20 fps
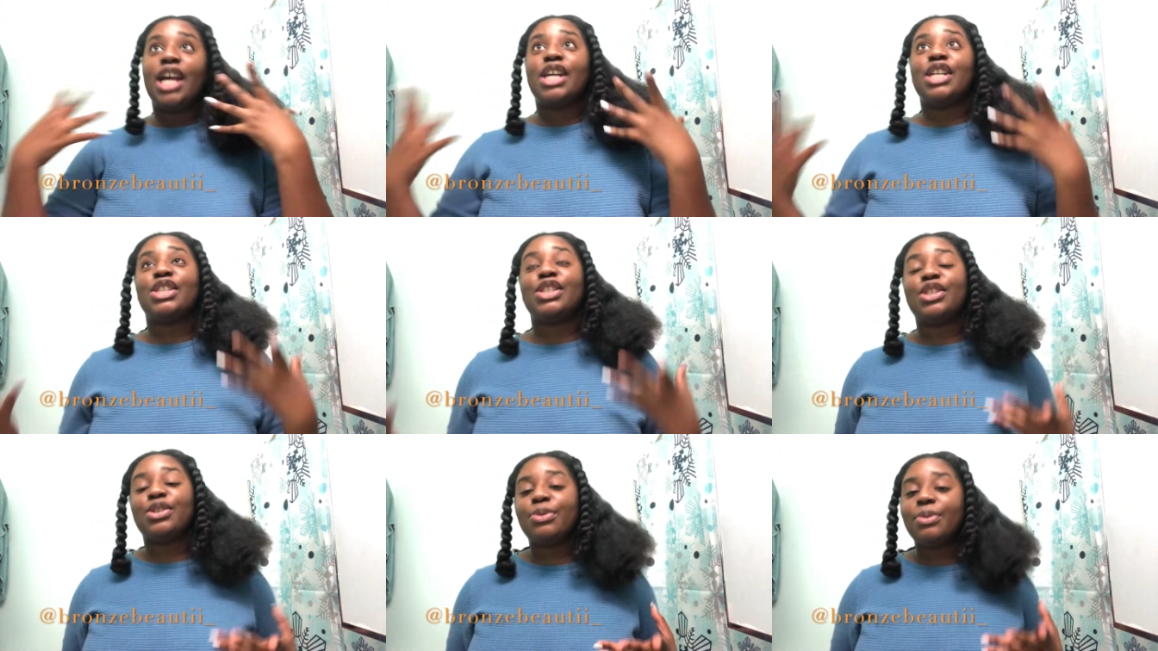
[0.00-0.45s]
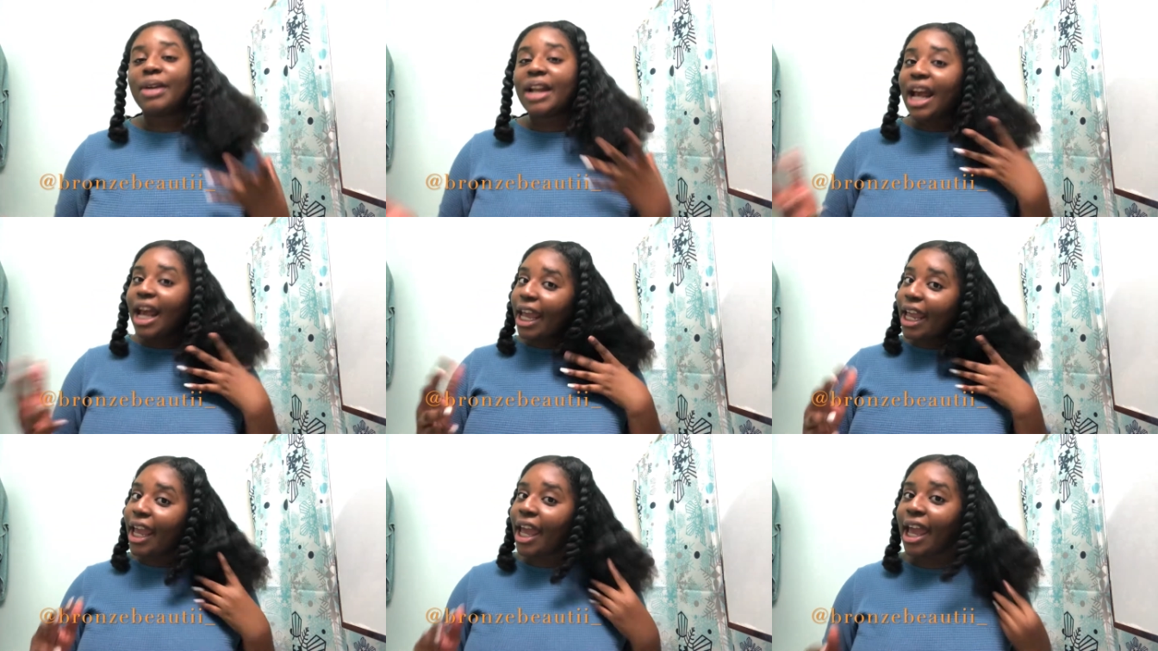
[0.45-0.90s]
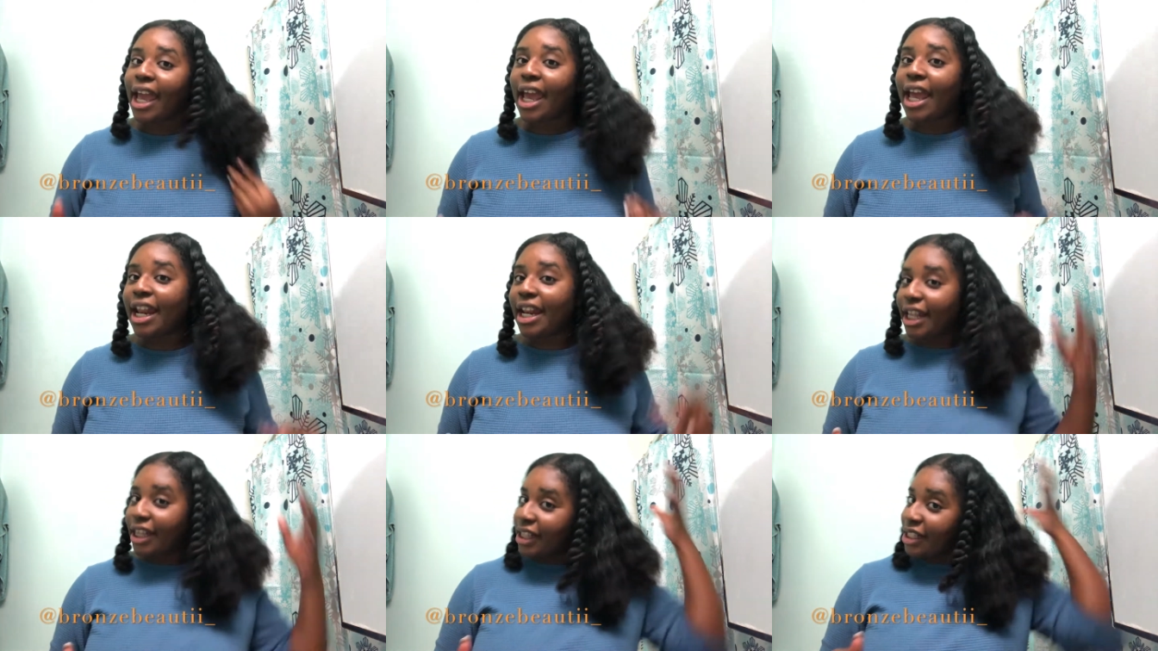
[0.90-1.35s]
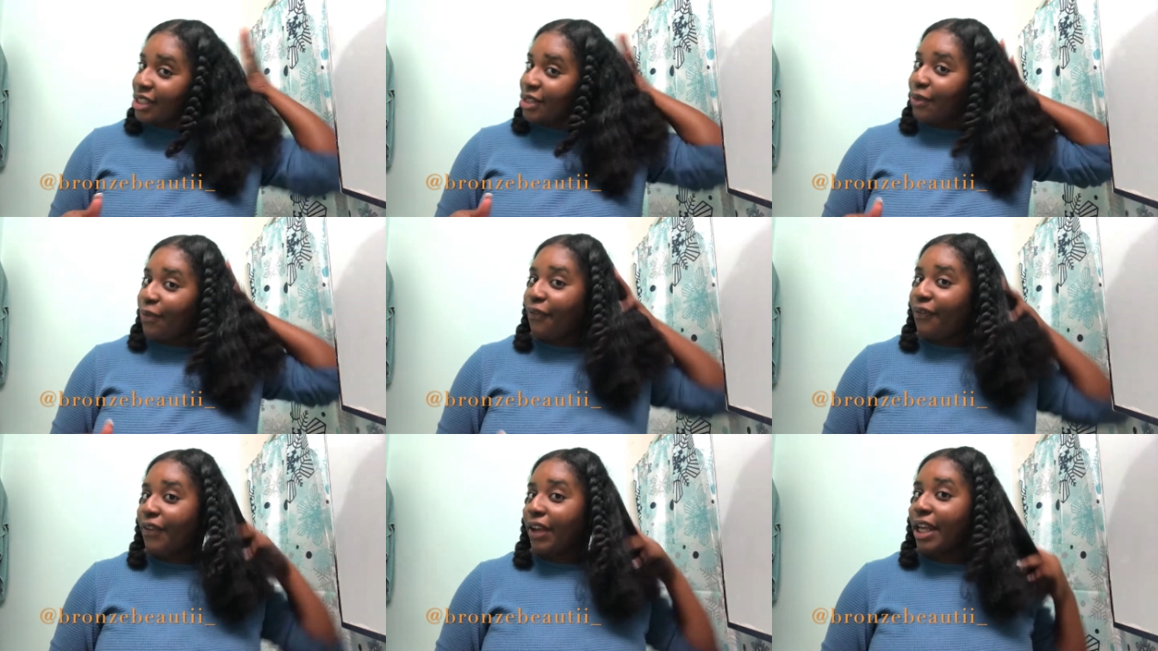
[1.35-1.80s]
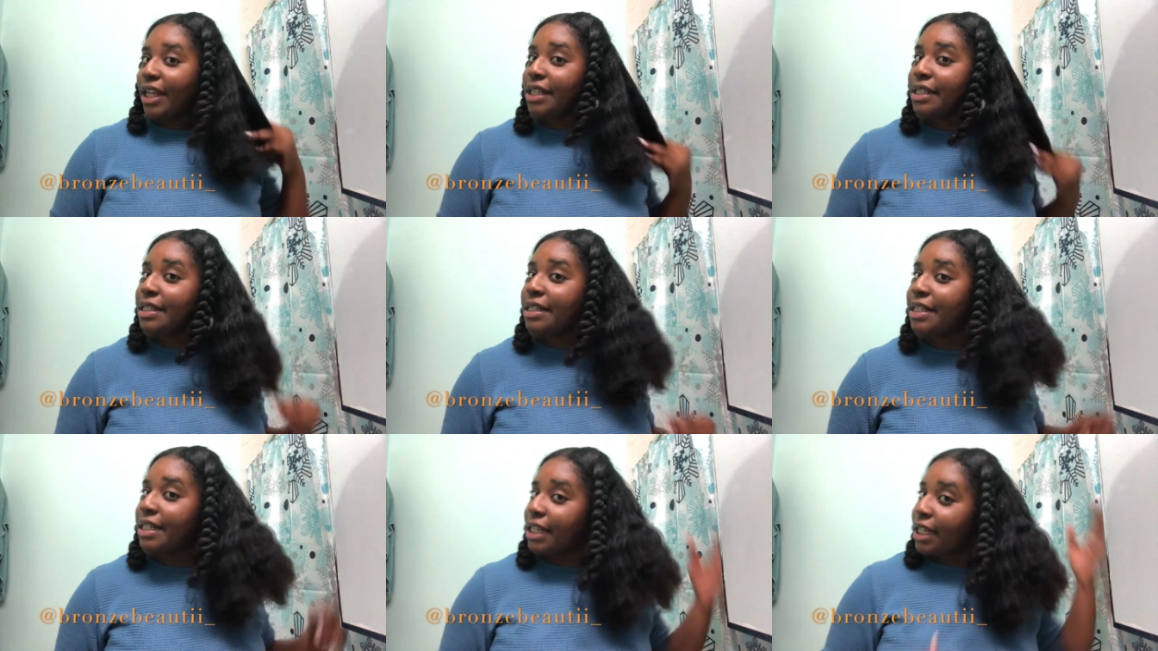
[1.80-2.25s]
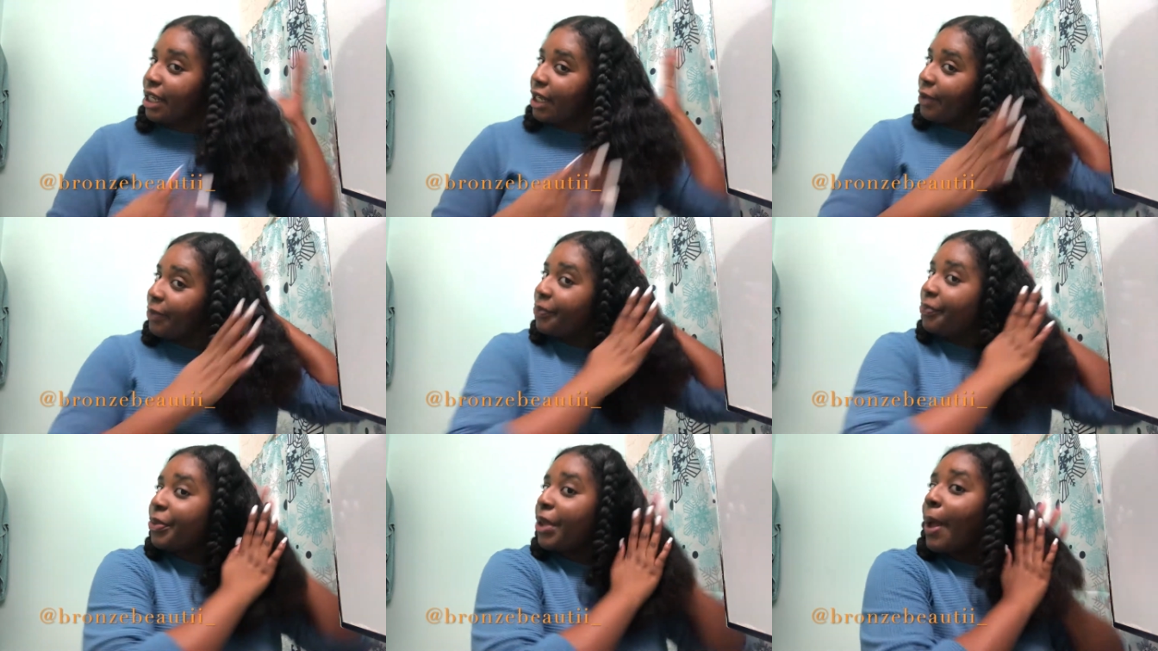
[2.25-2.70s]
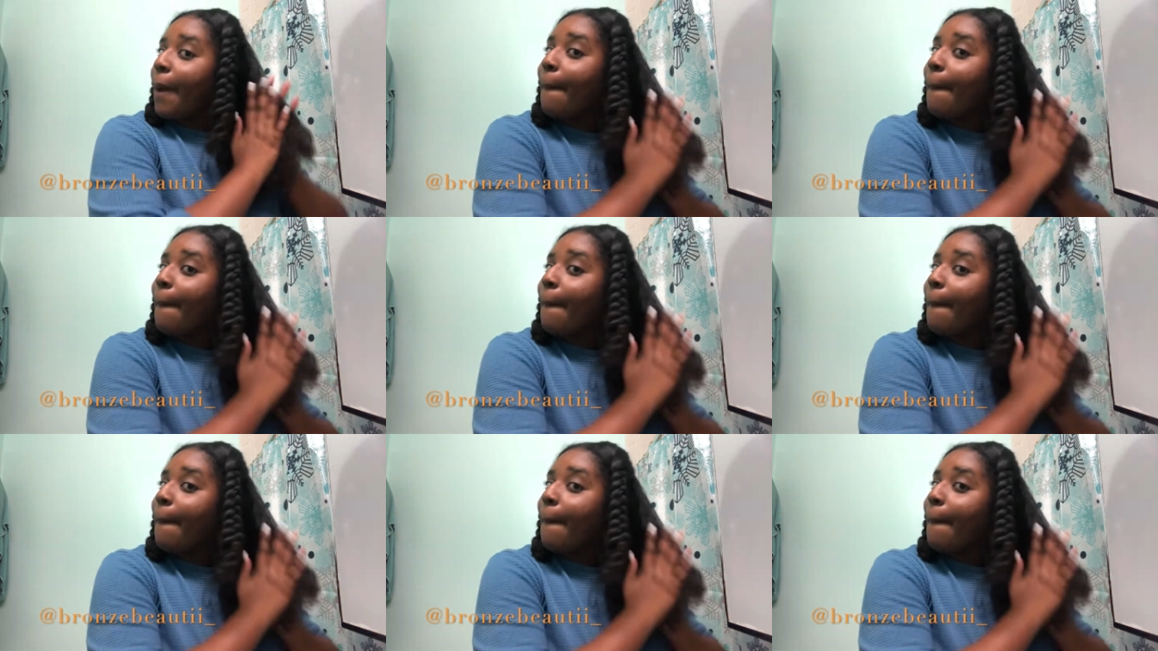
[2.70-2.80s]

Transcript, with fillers: do what I can, nothing too fancy.